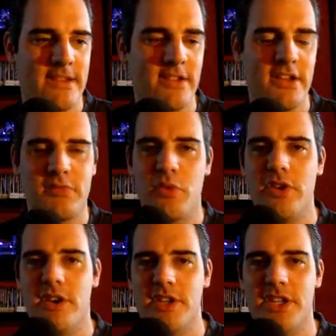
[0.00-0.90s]
It's nice when
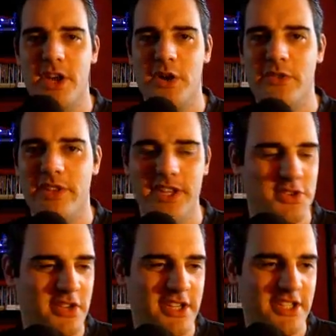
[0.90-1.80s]
you're actually over that
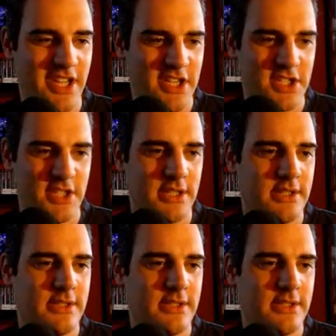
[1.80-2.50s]
tricky section.